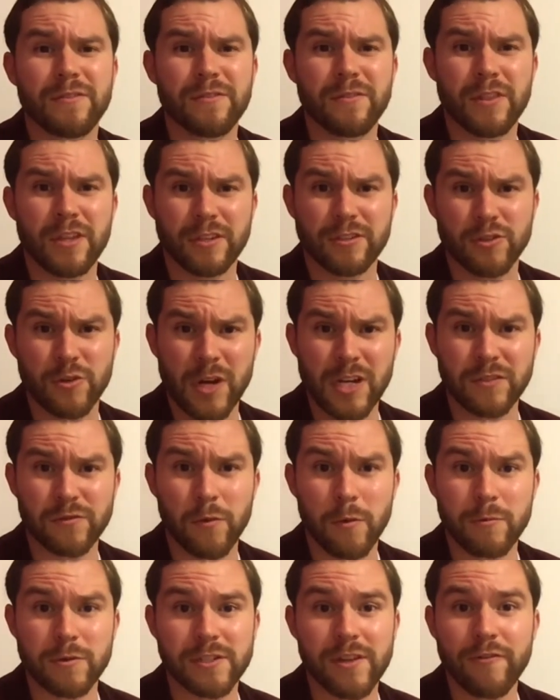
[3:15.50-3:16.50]
the
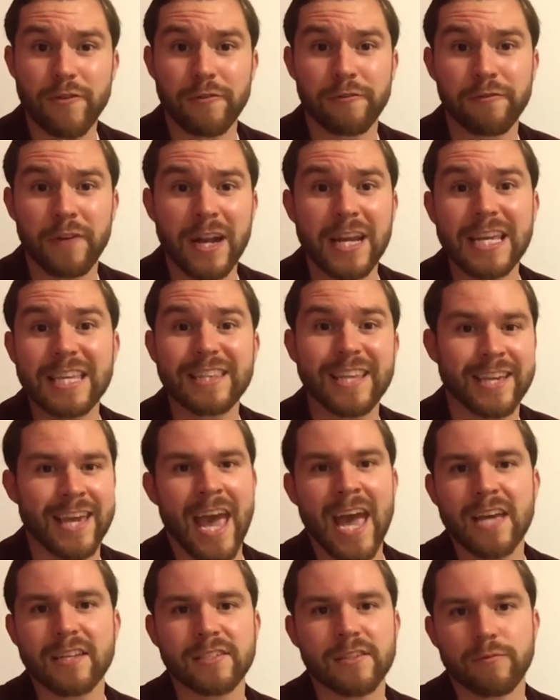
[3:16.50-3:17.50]
Transformers ever fighting the
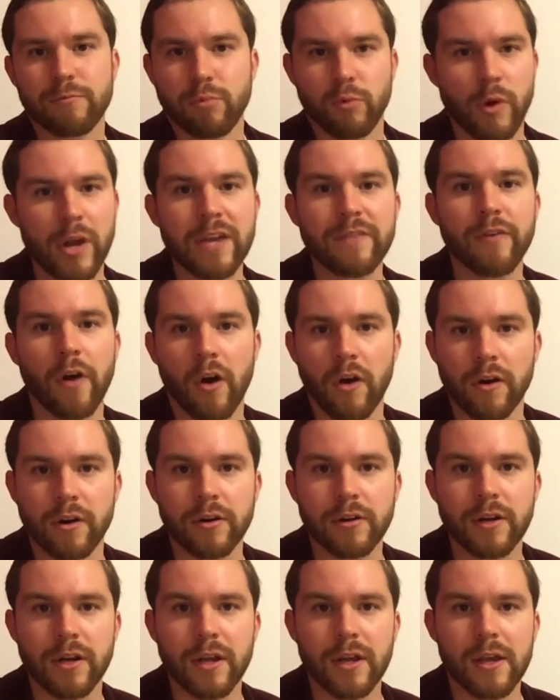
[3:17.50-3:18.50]
cast of
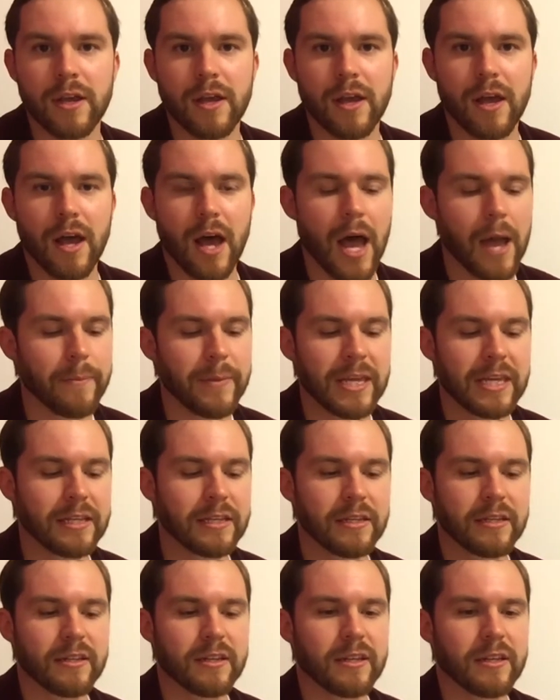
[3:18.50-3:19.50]
Braveheart. I mean,
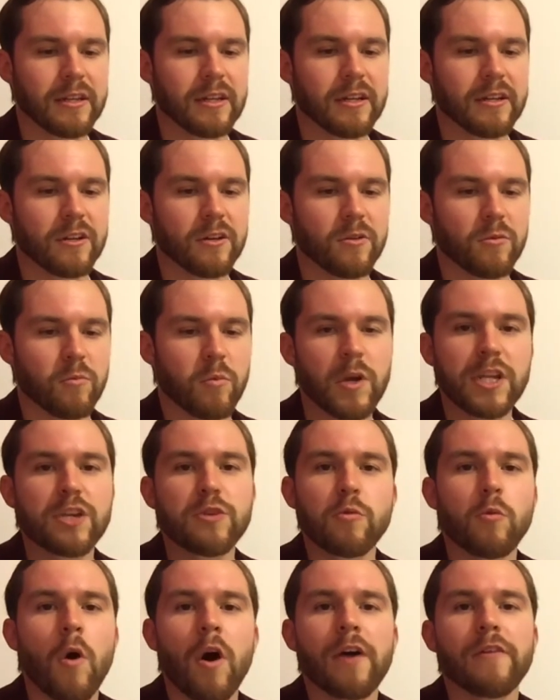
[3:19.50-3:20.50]
what do
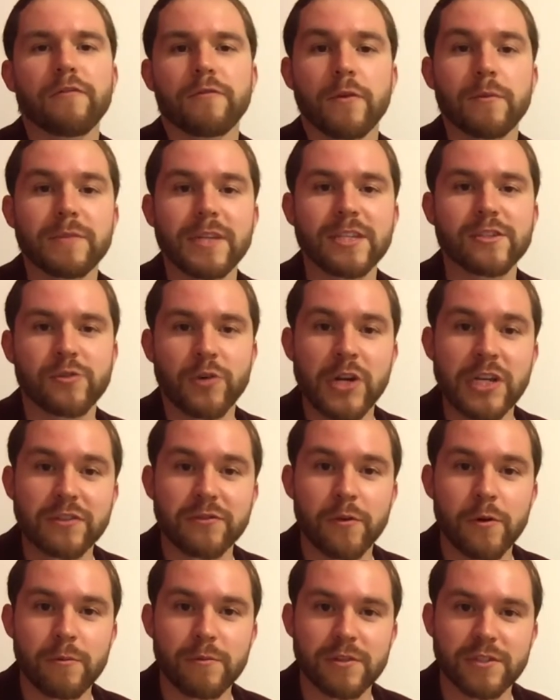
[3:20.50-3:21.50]
you want from these
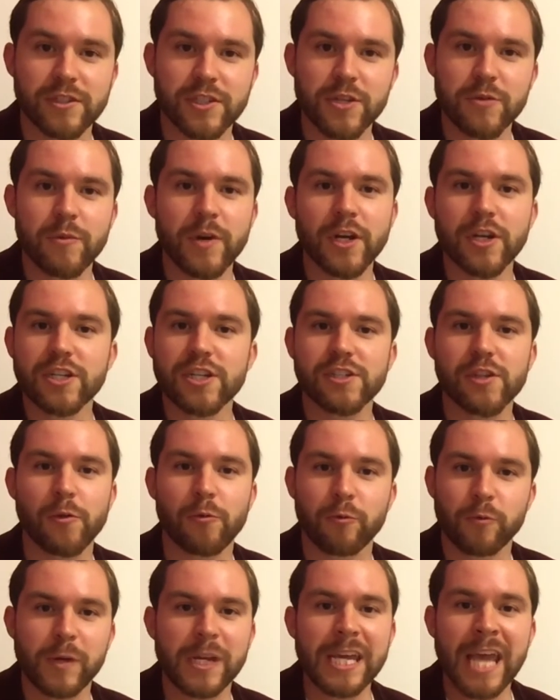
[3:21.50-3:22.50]
Transformers? Do you want just a
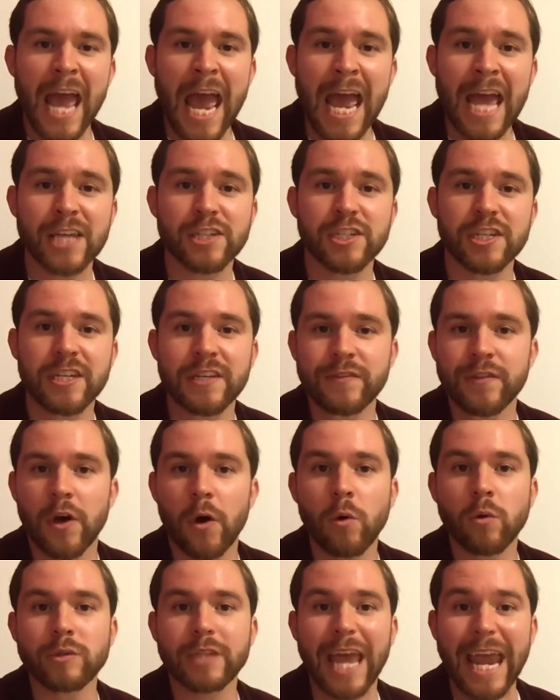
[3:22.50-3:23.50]
rehashing of the
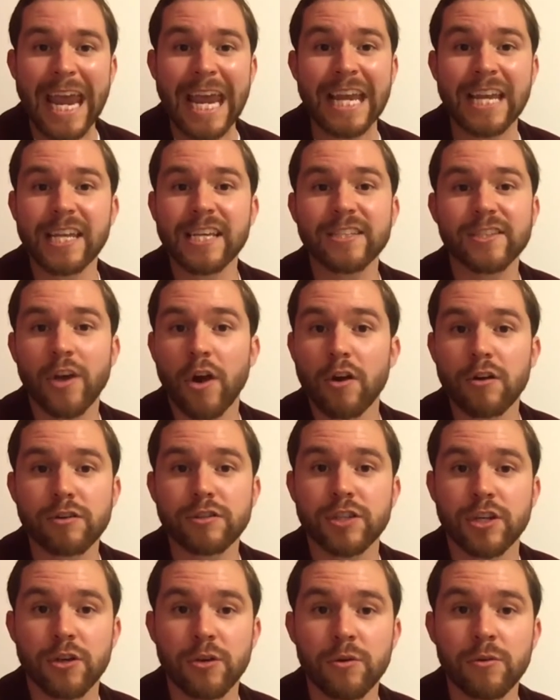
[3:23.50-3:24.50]
old 80s
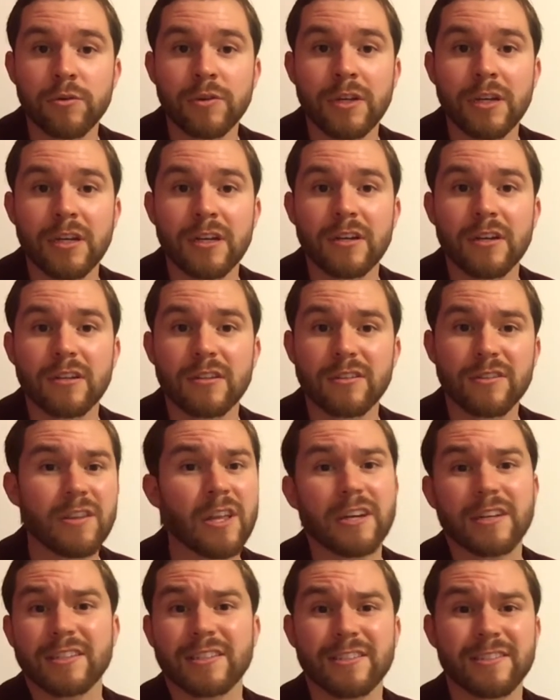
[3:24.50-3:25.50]
cartoon?
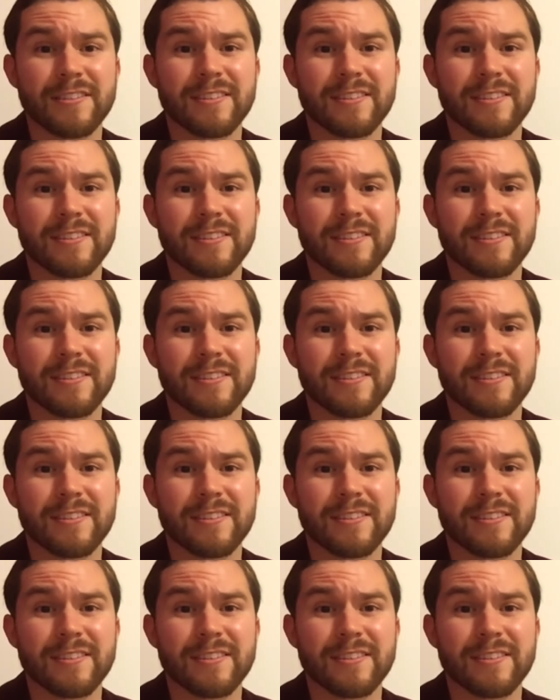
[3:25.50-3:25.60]
Look,